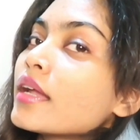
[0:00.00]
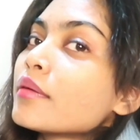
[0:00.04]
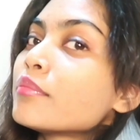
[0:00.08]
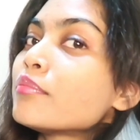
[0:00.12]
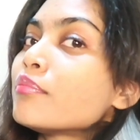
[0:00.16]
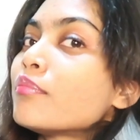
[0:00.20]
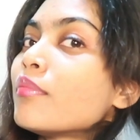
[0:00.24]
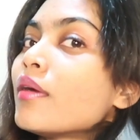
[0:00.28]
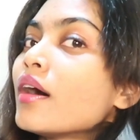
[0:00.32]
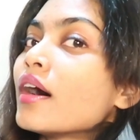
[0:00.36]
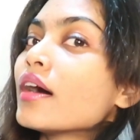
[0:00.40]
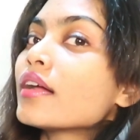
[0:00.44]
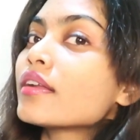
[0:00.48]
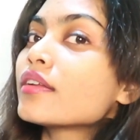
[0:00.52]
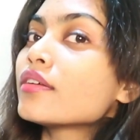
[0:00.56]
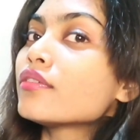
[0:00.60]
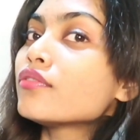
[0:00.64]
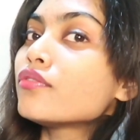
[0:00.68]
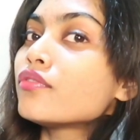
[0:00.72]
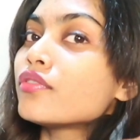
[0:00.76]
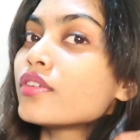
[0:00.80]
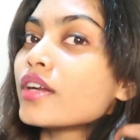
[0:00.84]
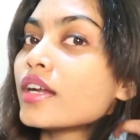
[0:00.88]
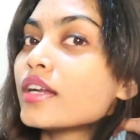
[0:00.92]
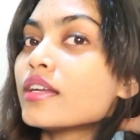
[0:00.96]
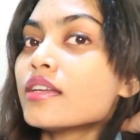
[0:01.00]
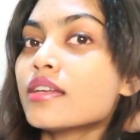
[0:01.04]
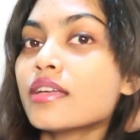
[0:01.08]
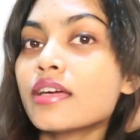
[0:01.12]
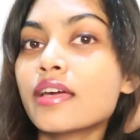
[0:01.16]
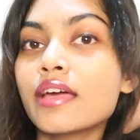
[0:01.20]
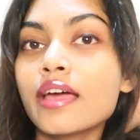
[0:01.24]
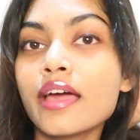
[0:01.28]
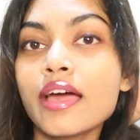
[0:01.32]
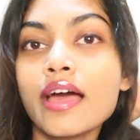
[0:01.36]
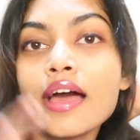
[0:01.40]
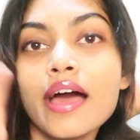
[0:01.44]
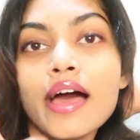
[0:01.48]
that part in front
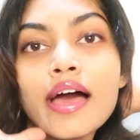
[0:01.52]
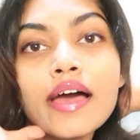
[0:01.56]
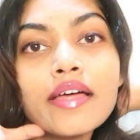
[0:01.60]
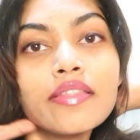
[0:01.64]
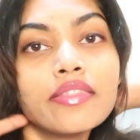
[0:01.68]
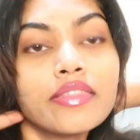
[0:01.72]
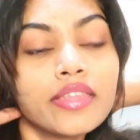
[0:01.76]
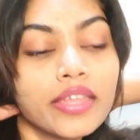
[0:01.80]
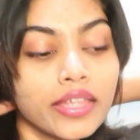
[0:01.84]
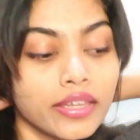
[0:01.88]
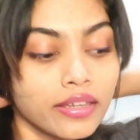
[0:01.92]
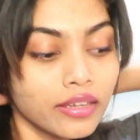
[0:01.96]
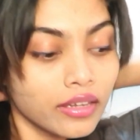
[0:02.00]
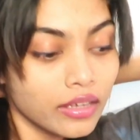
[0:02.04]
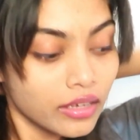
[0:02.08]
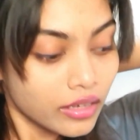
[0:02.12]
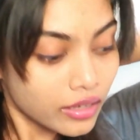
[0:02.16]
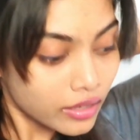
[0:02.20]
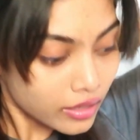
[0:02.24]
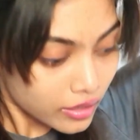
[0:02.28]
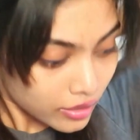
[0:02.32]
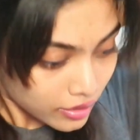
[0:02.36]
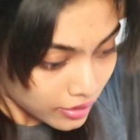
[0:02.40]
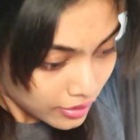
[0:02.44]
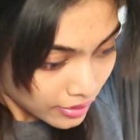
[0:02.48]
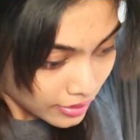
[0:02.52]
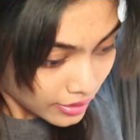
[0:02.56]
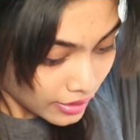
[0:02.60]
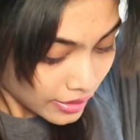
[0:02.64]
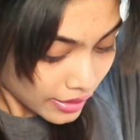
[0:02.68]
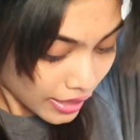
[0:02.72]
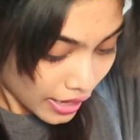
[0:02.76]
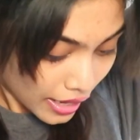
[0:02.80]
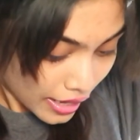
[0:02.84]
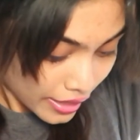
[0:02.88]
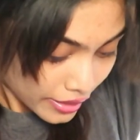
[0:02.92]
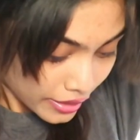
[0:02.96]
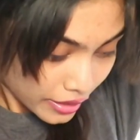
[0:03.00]
and then
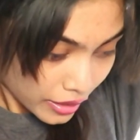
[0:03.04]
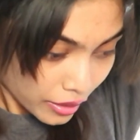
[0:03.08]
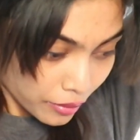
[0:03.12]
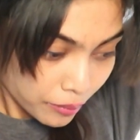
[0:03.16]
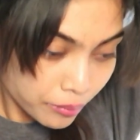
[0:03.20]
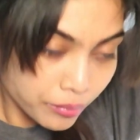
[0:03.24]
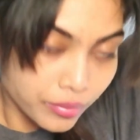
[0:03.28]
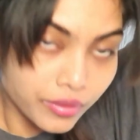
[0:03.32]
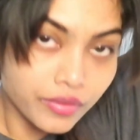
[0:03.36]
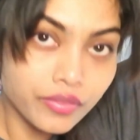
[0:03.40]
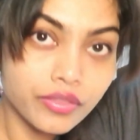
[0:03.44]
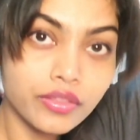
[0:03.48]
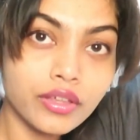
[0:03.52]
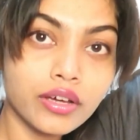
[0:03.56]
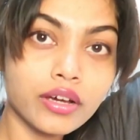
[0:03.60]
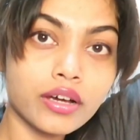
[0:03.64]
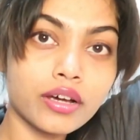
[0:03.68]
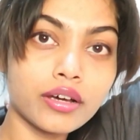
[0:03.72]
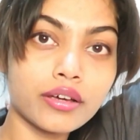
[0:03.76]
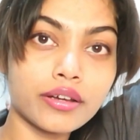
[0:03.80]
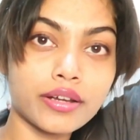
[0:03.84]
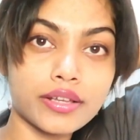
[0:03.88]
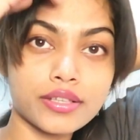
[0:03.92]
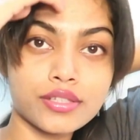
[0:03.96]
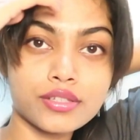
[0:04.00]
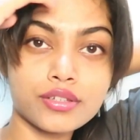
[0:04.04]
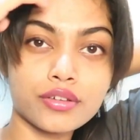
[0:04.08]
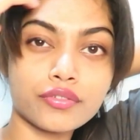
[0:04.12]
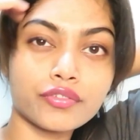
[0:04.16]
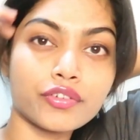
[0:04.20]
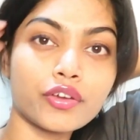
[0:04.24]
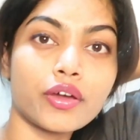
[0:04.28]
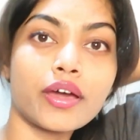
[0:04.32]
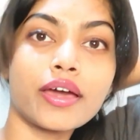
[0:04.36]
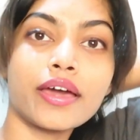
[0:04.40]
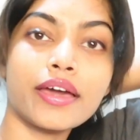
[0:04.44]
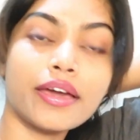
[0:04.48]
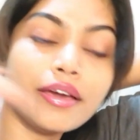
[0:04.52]
tie up the rest of
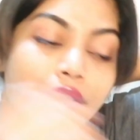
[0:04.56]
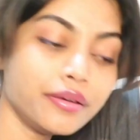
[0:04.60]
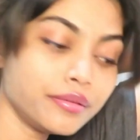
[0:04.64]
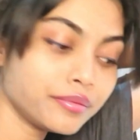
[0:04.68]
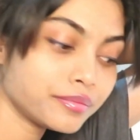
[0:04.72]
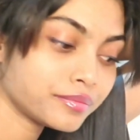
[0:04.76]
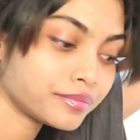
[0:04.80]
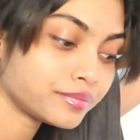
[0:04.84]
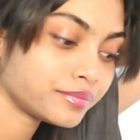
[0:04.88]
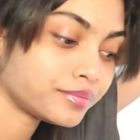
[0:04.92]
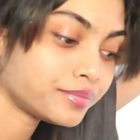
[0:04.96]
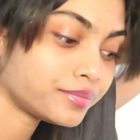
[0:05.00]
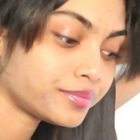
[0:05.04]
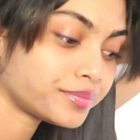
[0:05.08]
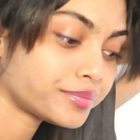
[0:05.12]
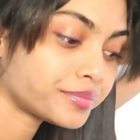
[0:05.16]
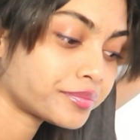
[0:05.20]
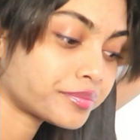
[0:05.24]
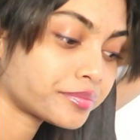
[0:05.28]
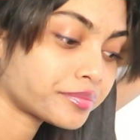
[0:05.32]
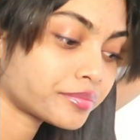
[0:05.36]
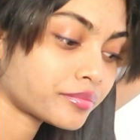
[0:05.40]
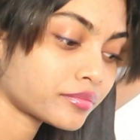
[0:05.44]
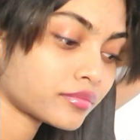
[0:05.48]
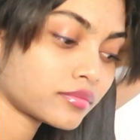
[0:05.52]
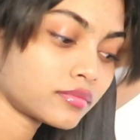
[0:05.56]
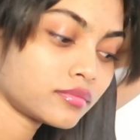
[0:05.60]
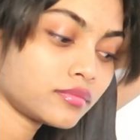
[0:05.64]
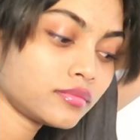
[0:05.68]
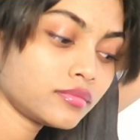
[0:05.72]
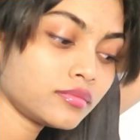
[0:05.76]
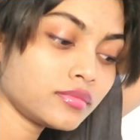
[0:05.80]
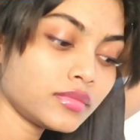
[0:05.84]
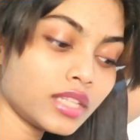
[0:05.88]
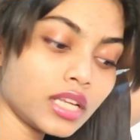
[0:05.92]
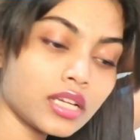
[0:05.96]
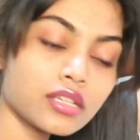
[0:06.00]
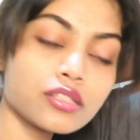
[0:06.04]
your hair,
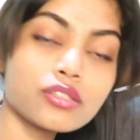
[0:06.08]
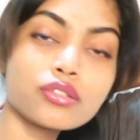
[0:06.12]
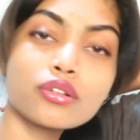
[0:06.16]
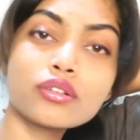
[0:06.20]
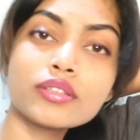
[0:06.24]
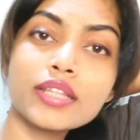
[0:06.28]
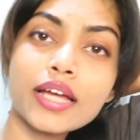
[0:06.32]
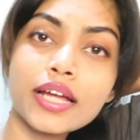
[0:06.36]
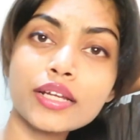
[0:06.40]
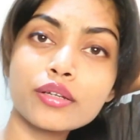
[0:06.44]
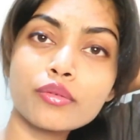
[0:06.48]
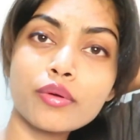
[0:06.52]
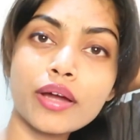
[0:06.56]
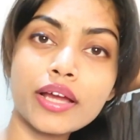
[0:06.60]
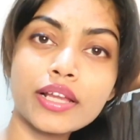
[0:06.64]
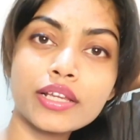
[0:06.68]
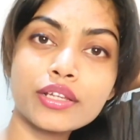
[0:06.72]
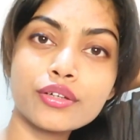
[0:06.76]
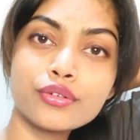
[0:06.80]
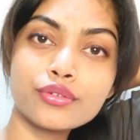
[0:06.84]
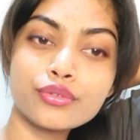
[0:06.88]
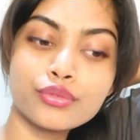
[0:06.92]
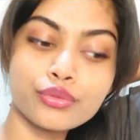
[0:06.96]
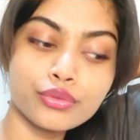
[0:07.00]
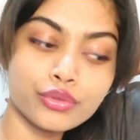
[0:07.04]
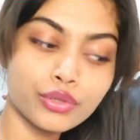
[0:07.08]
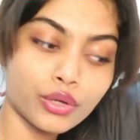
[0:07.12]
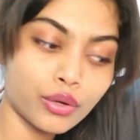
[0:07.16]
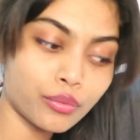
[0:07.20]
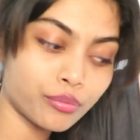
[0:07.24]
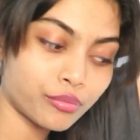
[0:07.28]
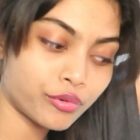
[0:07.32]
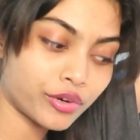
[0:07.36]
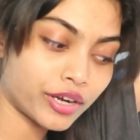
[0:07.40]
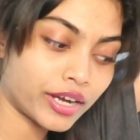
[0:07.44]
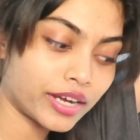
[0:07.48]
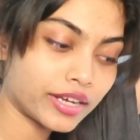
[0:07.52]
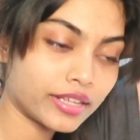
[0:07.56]
so that while you do your
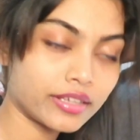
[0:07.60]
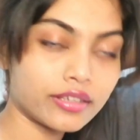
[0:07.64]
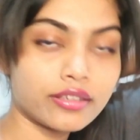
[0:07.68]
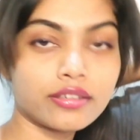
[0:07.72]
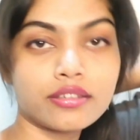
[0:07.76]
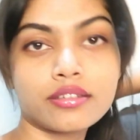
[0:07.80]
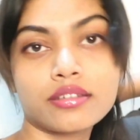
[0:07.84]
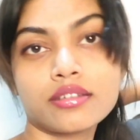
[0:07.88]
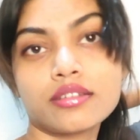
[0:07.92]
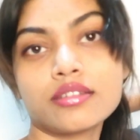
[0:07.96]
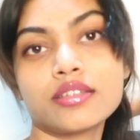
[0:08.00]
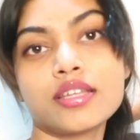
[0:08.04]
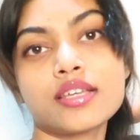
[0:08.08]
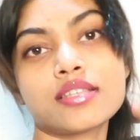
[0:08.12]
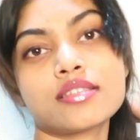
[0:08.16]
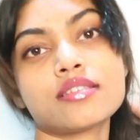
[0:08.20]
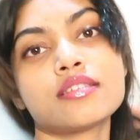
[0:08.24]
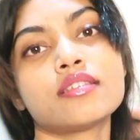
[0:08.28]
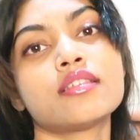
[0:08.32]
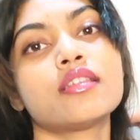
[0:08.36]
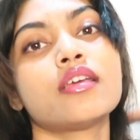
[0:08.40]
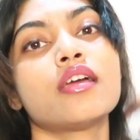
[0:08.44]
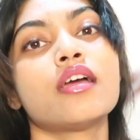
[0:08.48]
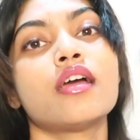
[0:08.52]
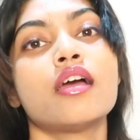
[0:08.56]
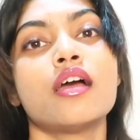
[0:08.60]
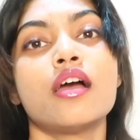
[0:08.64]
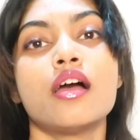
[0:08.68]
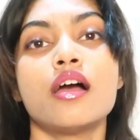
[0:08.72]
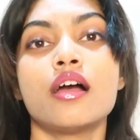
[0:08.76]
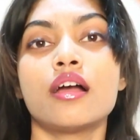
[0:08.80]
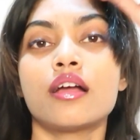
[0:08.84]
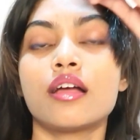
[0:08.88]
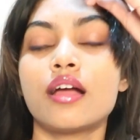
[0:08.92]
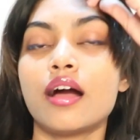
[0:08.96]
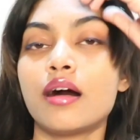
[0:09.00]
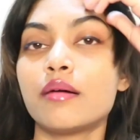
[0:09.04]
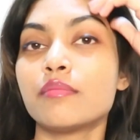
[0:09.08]
braid it doesn't
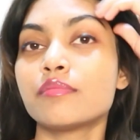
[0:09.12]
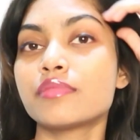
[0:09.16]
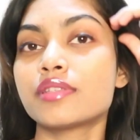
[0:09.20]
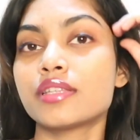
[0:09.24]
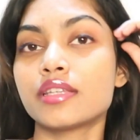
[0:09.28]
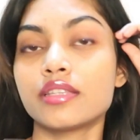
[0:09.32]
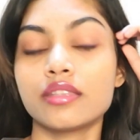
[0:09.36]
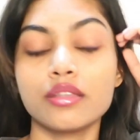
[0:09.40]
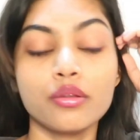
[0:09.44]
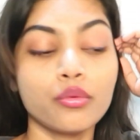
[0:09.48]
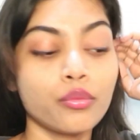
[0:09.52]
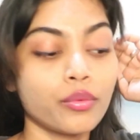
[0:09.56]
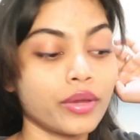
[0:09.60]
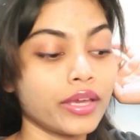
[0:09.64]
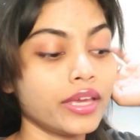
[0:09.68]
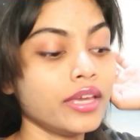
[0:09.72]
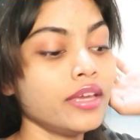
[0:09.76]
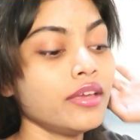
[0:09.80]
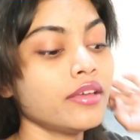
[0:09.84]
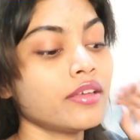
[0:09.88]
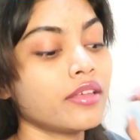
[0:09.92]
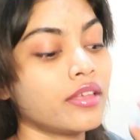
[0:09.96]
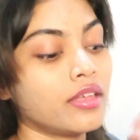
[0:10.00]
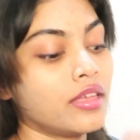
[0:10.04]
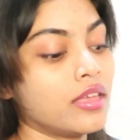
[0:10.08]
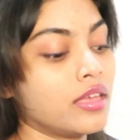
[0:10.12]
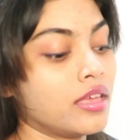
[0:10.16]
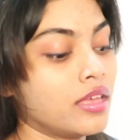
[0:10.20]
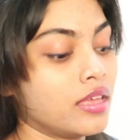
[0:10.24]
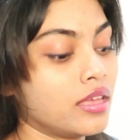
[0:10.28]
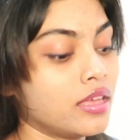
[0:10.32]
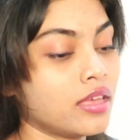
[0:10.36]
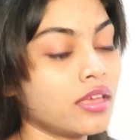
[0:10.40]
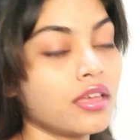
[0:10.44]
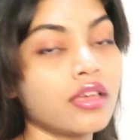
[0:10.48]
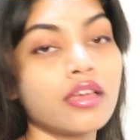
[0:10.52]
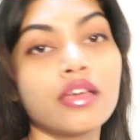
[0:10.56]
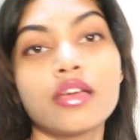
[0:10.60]
comes in the way.
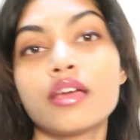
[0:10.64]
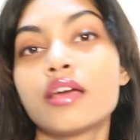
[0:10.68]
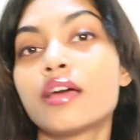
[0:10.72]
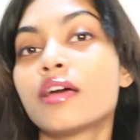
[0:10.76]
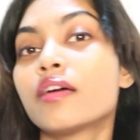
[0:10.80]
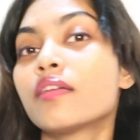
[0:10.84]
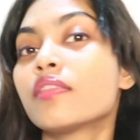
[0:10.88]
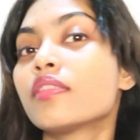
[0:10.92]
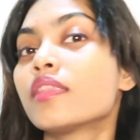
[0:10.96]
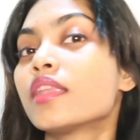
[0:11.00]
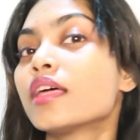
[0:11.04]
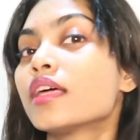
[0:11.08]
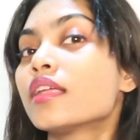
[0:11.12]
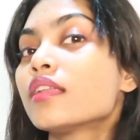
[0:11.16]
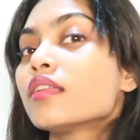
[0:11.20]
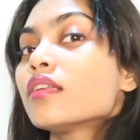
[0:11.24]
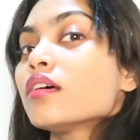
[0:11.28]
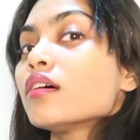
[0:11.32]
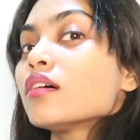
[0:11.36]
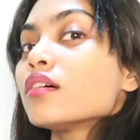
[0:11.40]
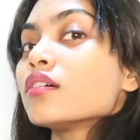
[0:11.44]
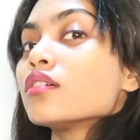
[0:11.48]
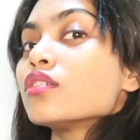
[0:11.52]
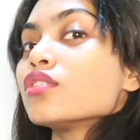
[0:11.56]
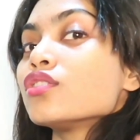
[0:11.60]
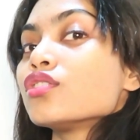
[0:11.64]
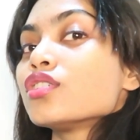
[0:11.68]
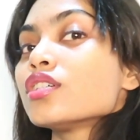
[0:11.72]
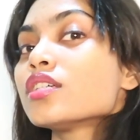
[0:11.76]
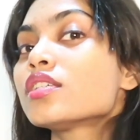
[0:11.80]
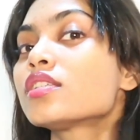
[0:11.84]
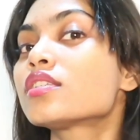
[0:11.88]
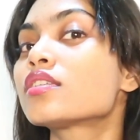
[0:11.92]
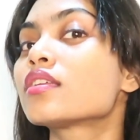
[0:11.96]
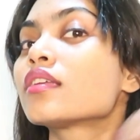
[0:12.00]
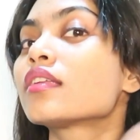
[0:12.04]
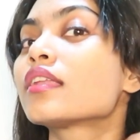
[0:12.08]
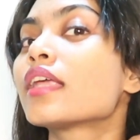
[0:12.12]
Then
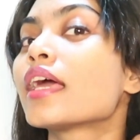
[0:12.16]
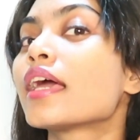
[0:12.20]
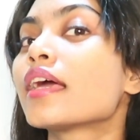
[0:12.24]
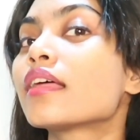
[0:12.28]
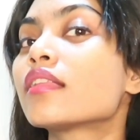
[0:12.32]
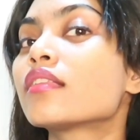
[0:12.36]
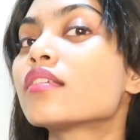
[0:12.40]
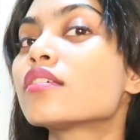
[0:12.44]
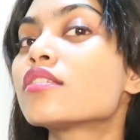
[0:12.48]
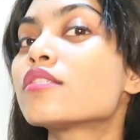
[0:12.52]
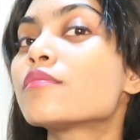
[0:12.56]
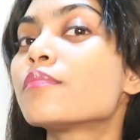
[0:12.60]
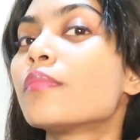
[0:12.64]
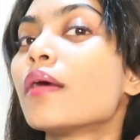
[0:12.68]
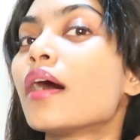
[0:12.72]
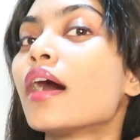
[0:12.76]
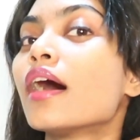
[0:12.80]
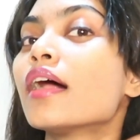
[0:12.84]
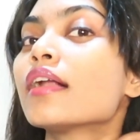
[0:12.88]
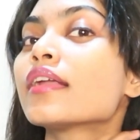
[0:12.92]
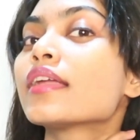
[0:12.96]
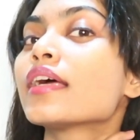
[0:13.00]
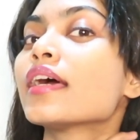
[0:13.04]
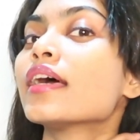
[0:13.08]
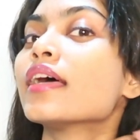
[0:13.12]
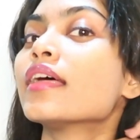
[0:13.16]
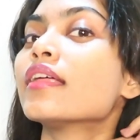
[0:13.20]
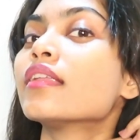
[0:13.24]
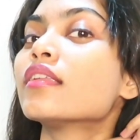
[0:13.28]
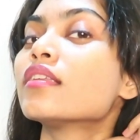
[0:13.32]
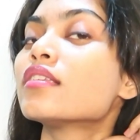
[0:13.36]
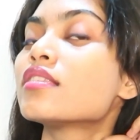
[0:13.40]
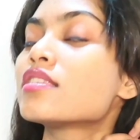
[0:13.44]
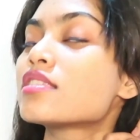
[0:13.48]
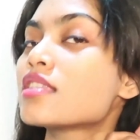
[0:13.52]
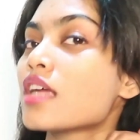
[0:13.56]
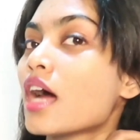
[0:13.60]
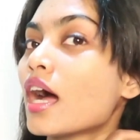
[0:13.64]
just take this part
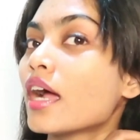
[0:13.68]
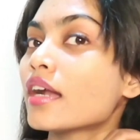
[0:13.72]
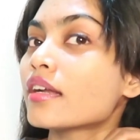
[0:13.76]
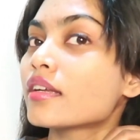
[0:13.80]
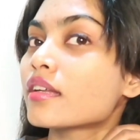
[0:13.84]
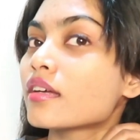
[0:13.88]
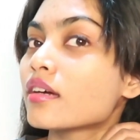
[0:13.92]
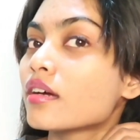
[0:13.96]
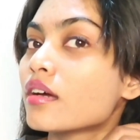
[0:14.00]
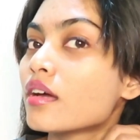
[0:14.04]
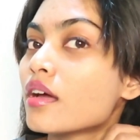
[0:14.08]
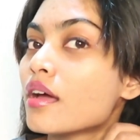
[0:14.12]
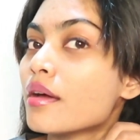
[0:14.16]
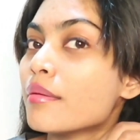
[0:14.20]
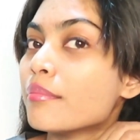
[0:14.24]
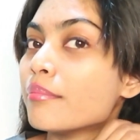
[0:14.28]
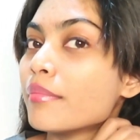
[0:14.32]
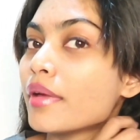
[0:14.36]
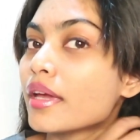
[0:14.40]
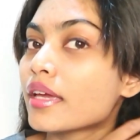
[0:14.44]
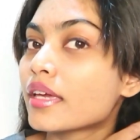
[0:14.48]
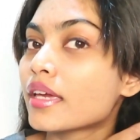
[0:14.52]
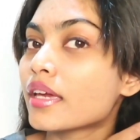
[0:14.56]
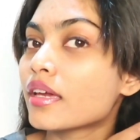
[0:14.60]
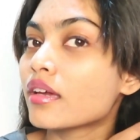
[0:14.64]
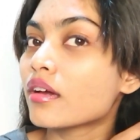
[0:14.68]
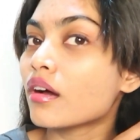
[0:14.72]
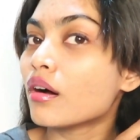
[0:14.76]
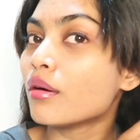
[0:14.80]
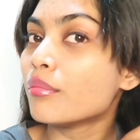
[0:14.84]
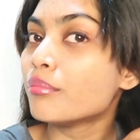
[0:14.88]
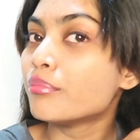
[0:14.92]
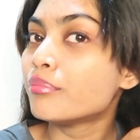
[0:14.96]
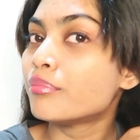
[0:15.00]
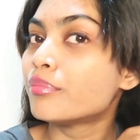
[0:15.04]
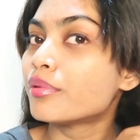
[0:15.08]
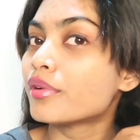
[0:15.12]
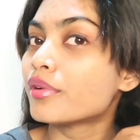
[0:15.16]
and start making a